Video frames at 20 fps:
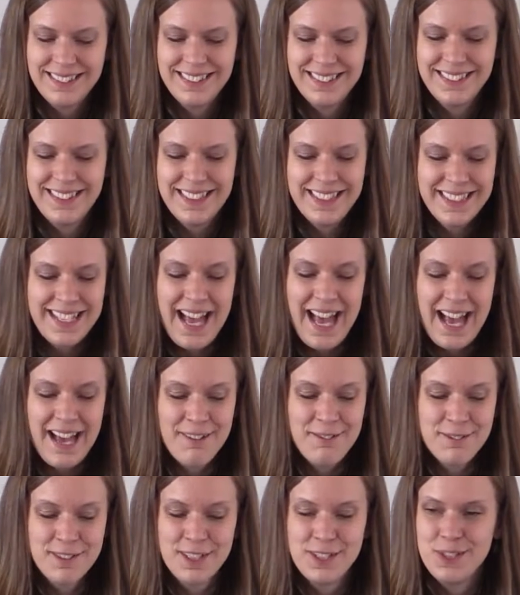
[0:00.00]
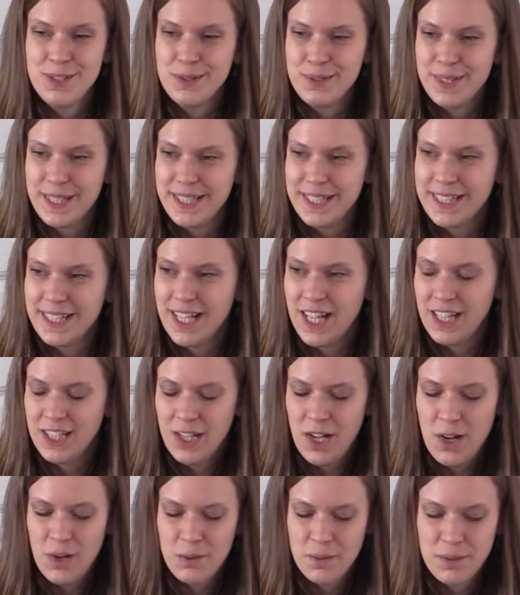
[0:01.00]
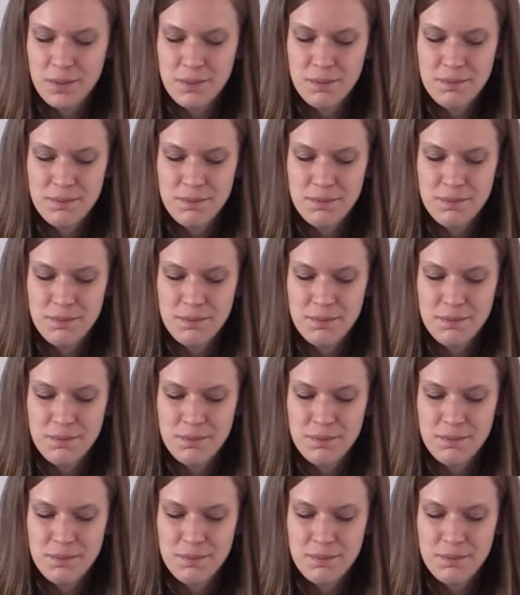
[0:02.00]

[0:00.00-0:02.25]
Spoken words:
didn't have to do it alone,